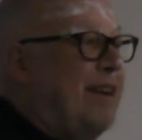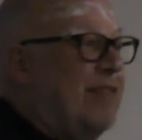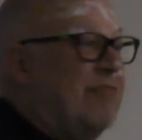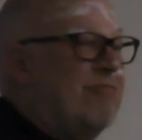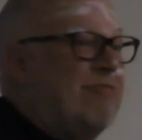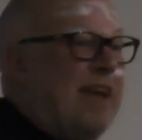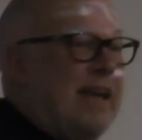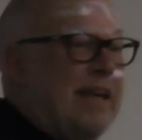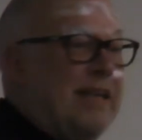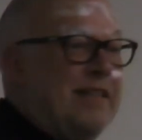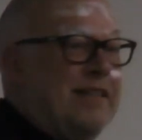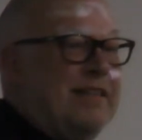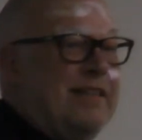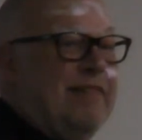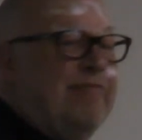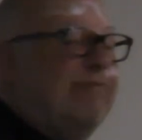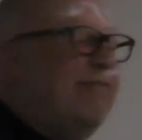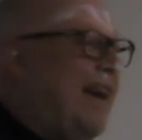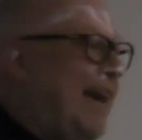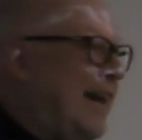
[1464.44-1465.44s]
unrest,
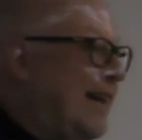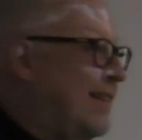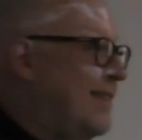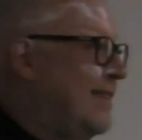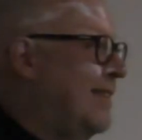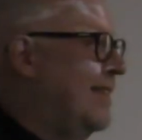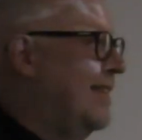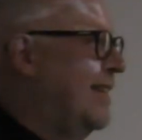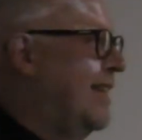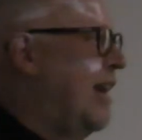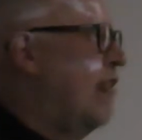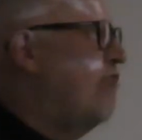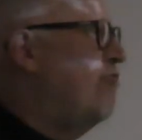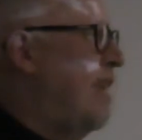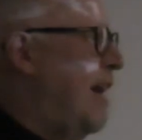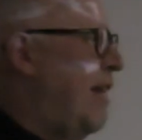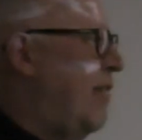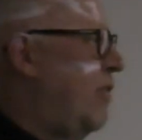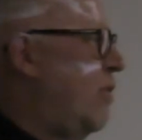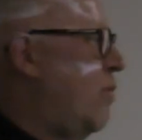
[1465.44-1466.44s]
in fact,
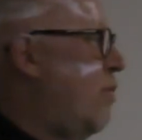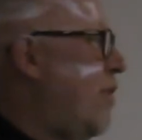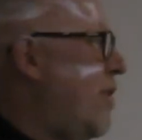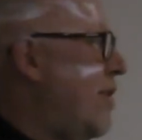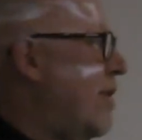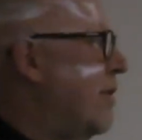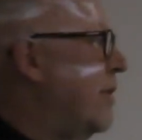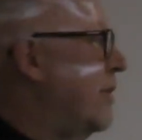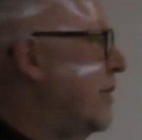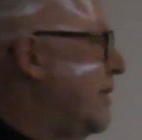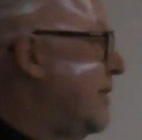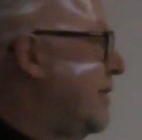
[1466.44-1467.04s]
around the world.